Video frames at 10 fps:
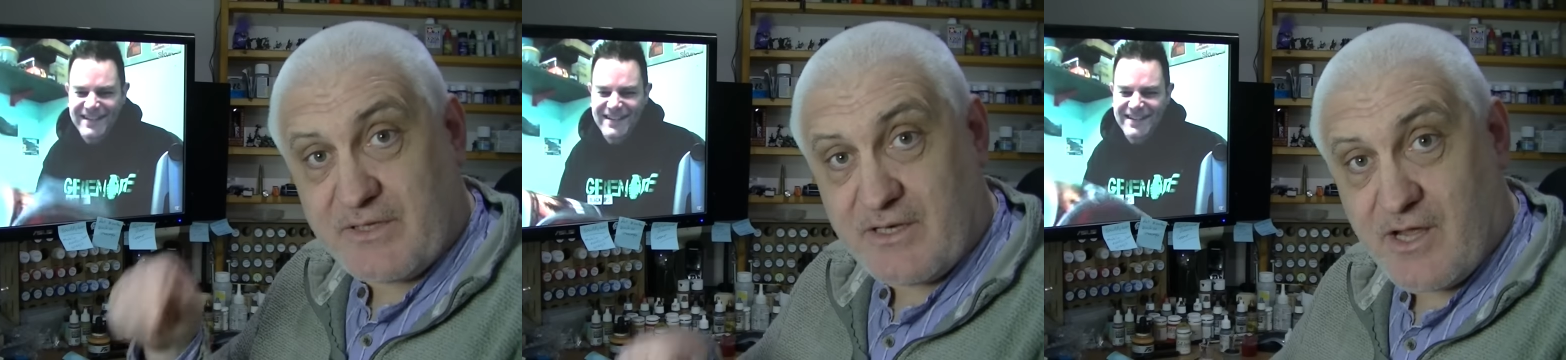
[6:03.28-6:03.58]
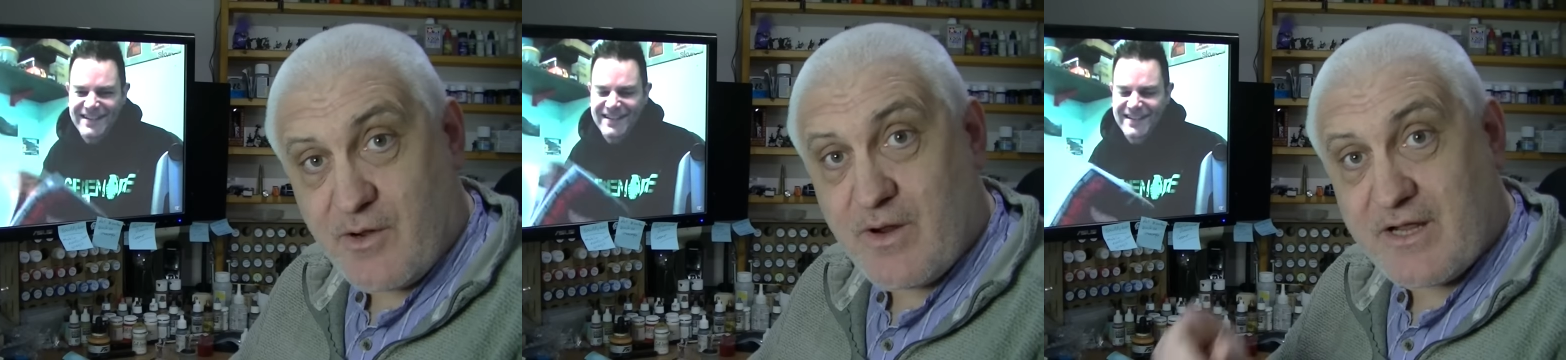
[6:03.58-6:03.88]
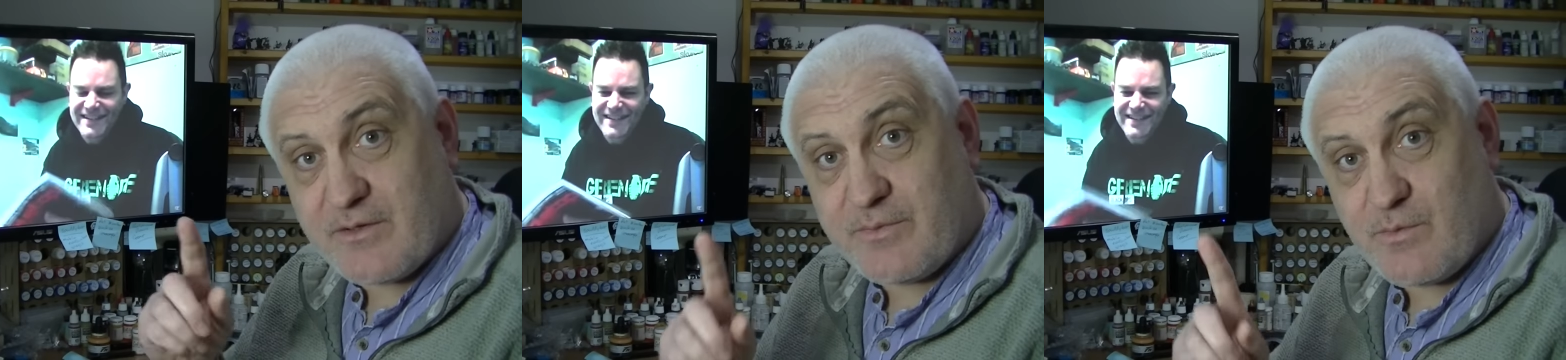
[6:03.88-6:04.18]
Speaker 1: below, and
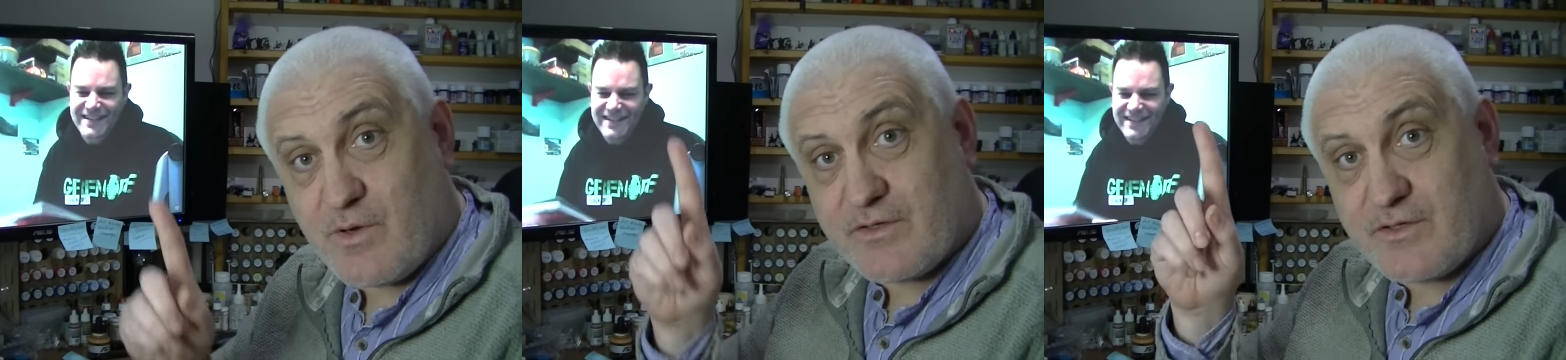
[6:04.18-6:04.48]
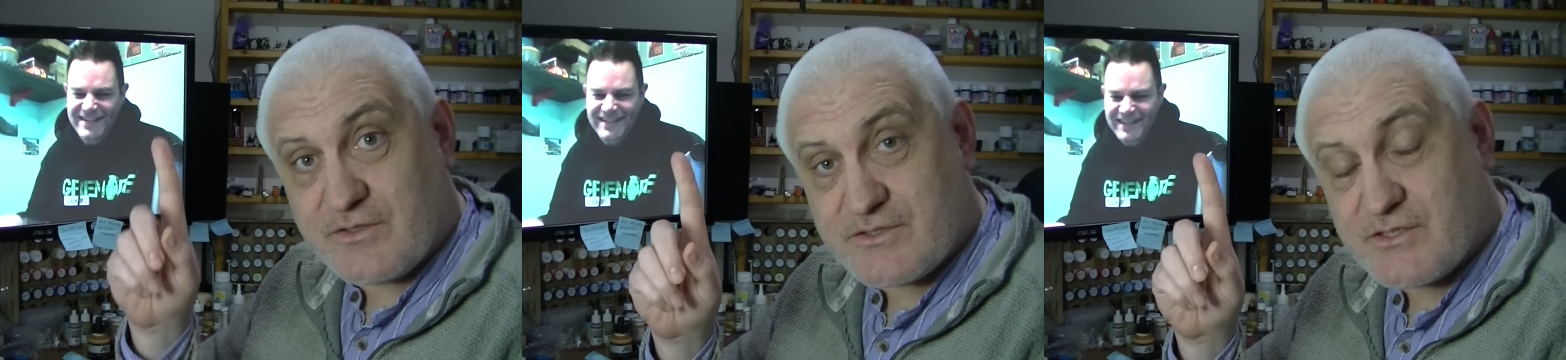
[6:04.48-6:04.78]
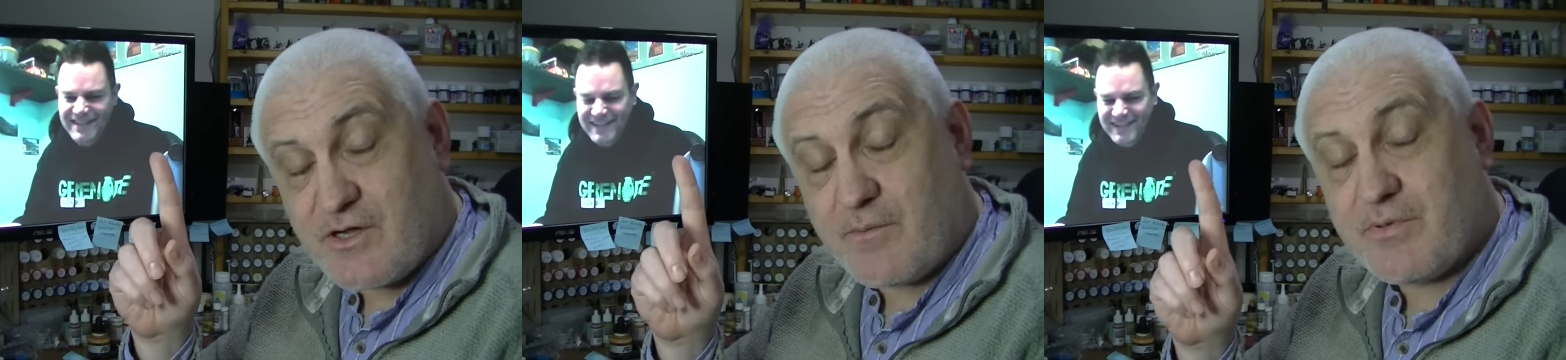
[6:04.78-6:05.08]
there'll be one at the
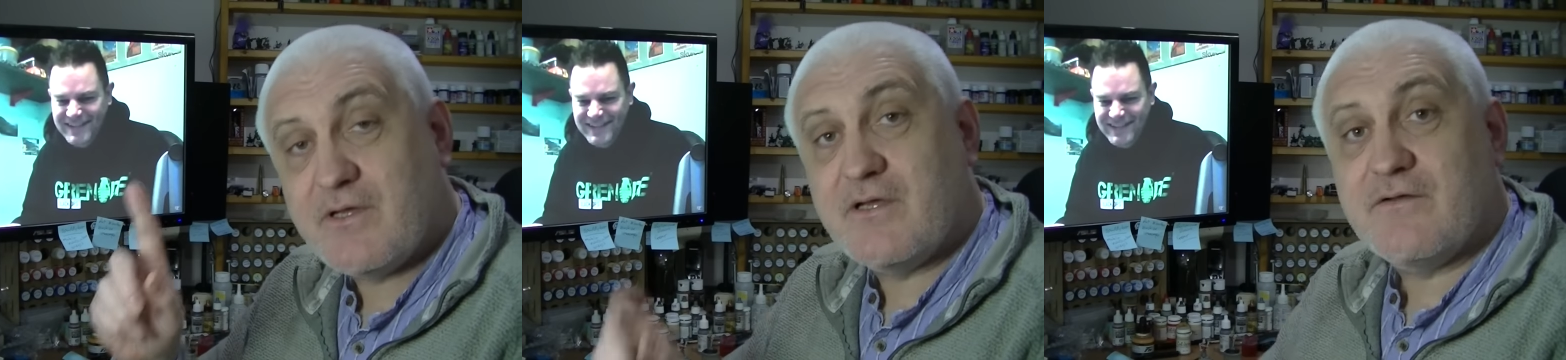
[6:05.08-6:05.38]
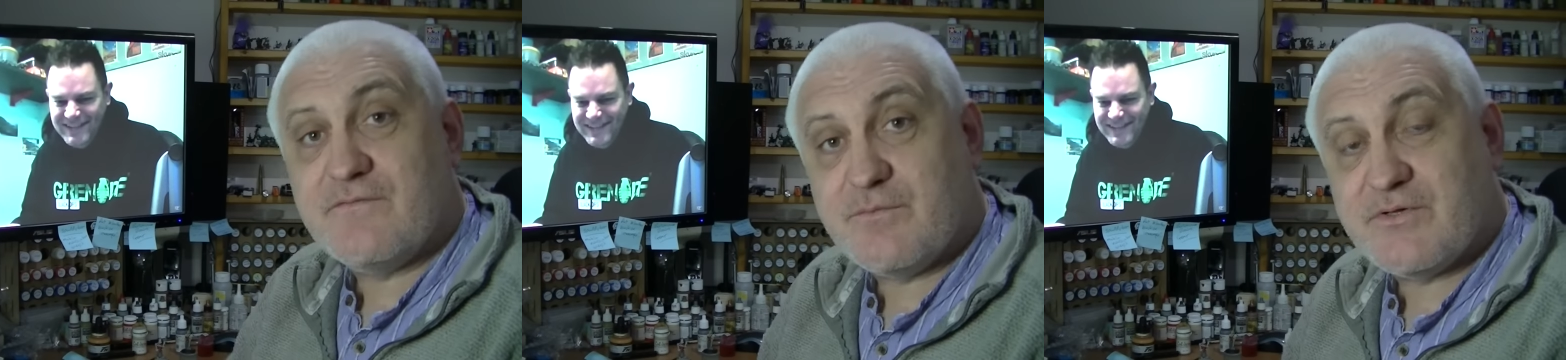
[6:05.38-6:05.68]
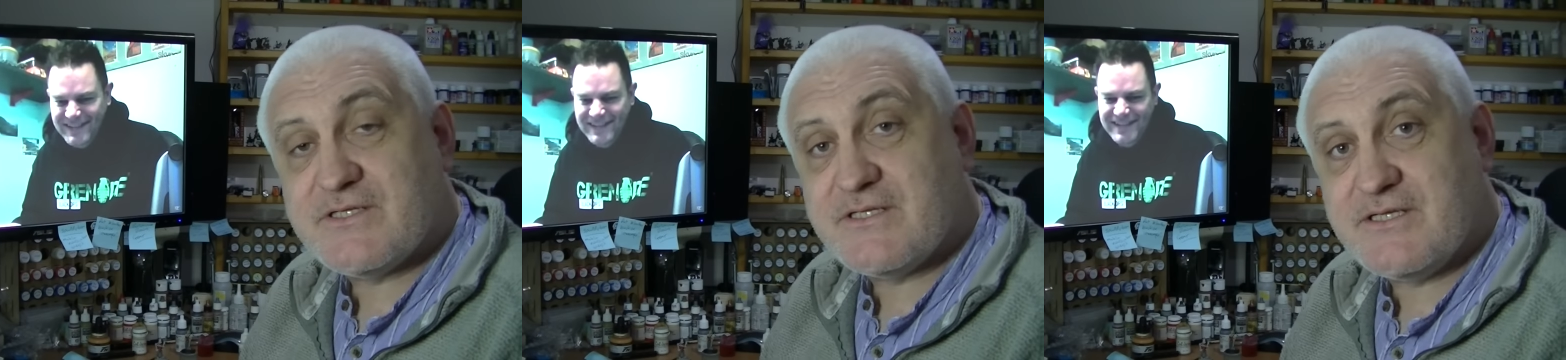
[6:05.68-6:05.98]
top for
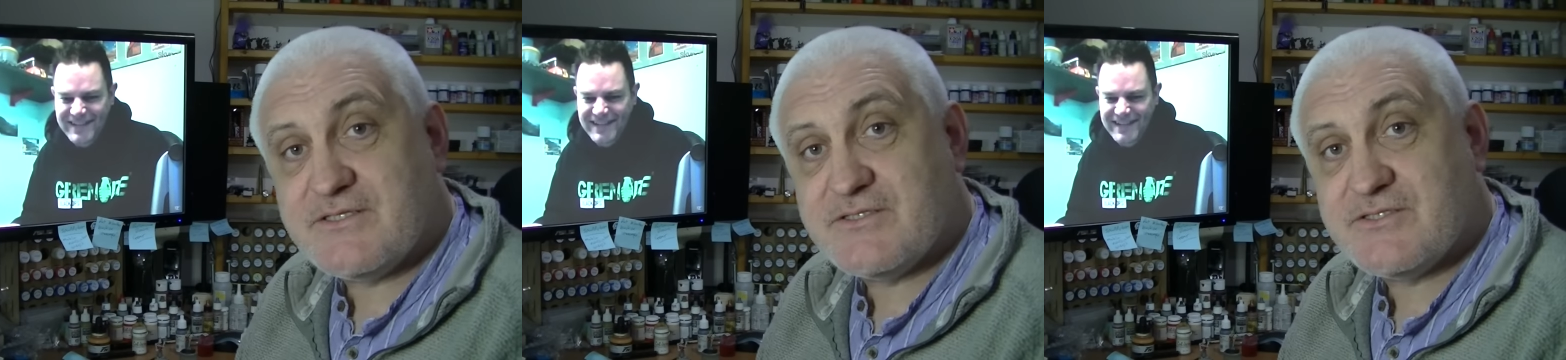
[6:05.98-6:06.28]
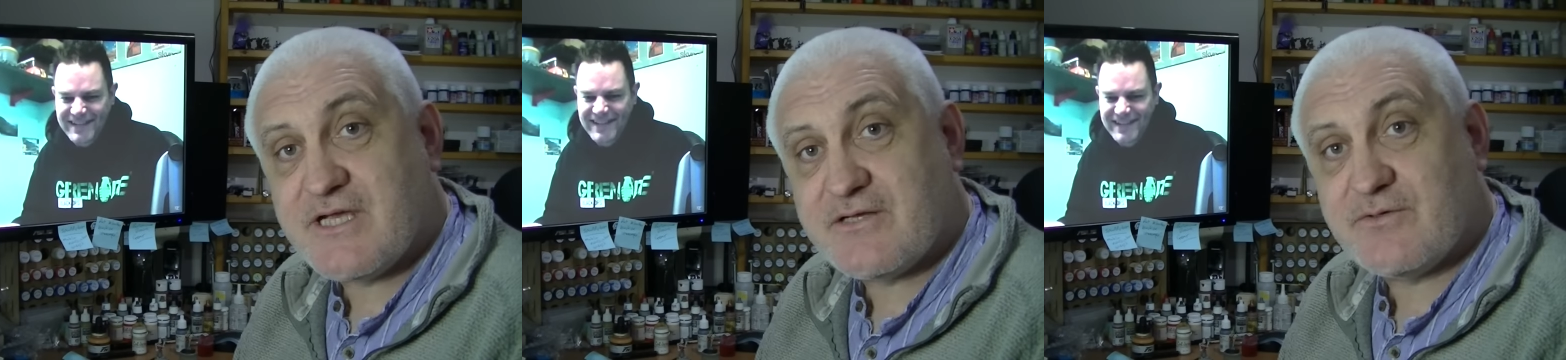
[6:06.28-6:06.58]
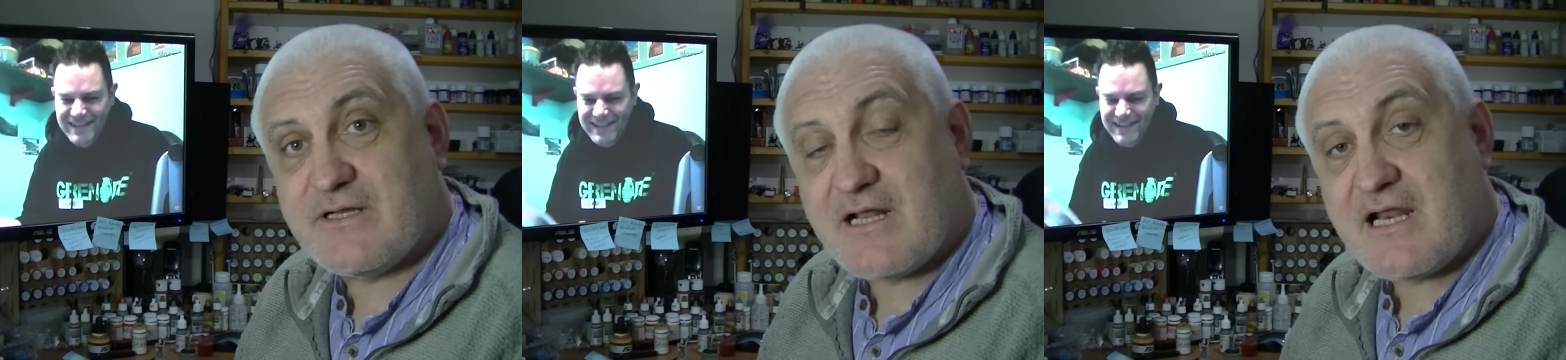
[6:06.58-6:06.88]
British Legion's channel,
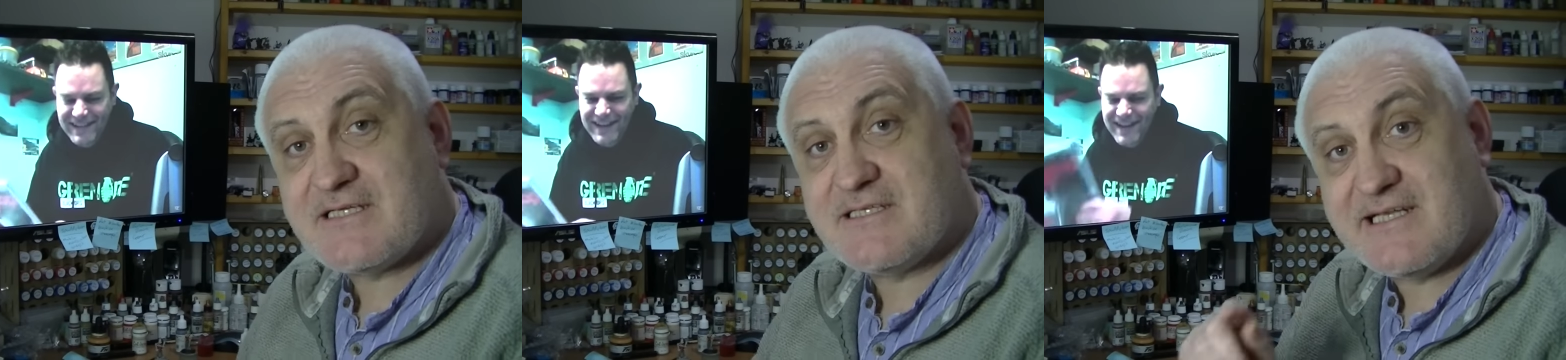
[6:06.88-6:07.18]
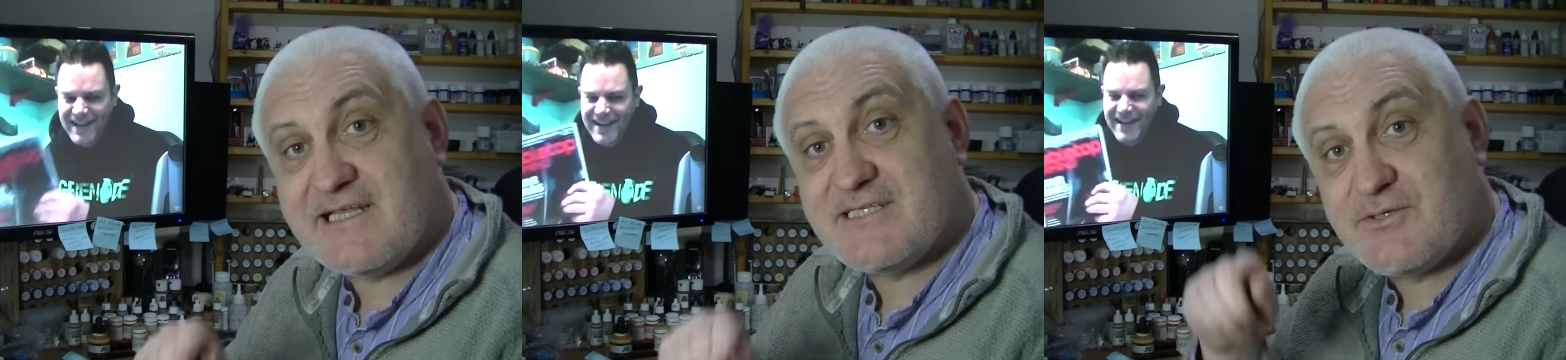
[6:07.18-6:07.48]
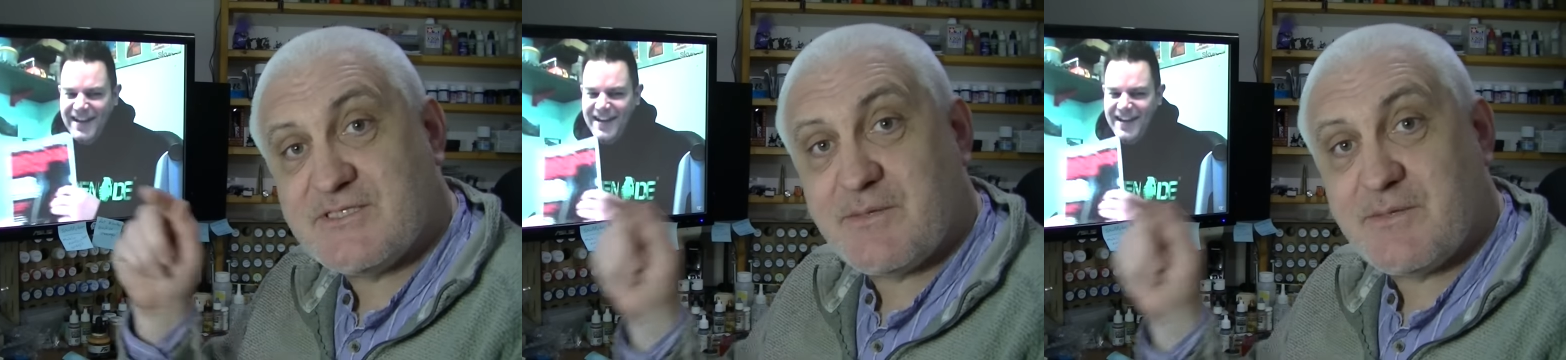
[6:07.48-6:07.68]
and I'll actually link to his